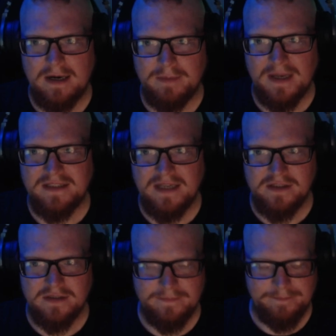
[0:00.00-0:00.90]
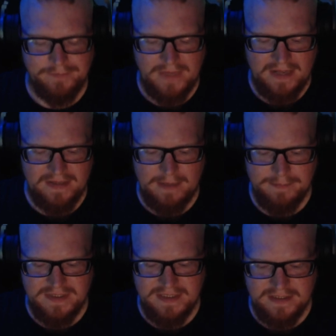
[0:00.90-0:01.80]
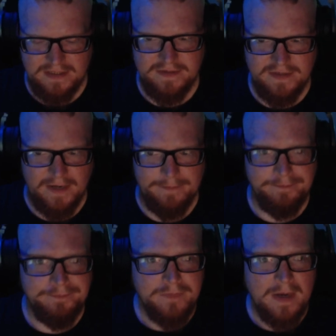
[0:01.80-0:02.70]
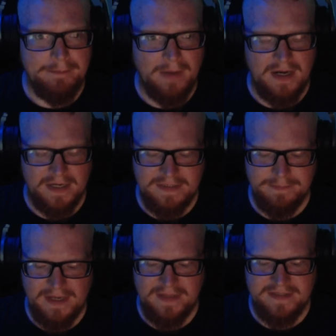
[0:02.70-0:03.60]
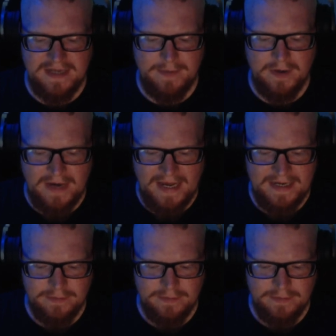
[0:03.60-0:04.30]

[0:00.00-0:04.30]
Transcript: PlayStation at that particular time but I did play the demo and it